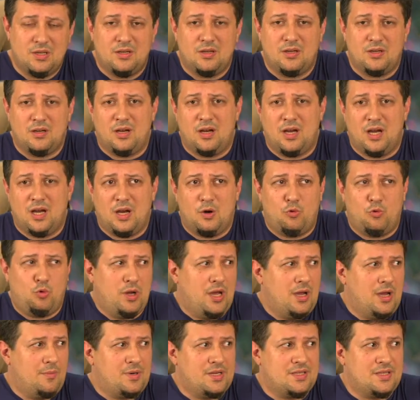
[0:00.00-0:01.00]
we
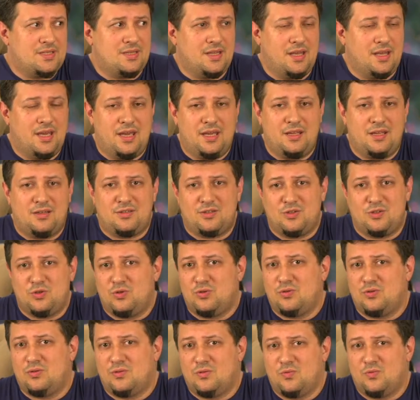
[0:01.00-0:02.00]
appreciate
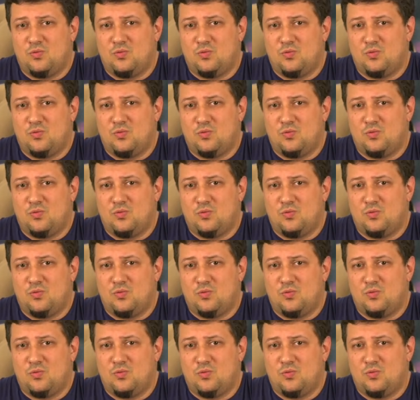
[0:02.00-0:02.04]
you.